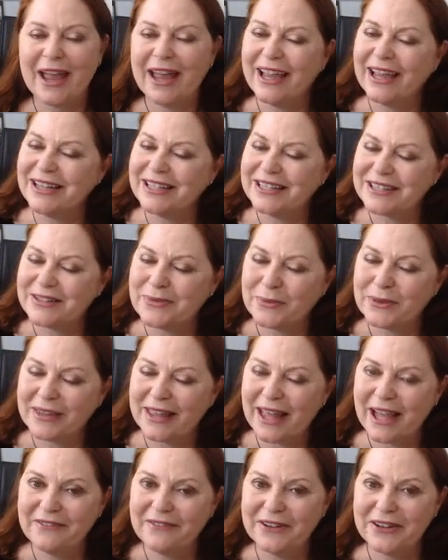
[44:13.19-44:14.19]
And
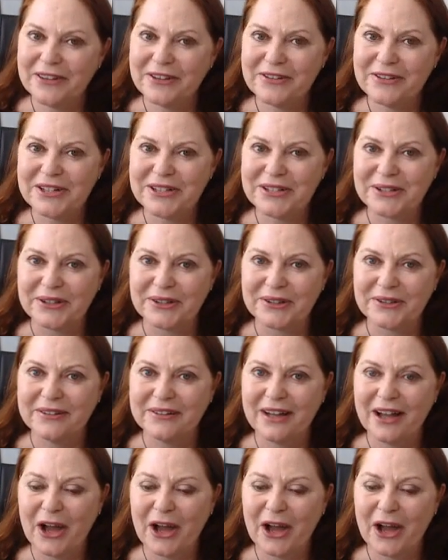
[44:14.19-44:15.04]
without further ado,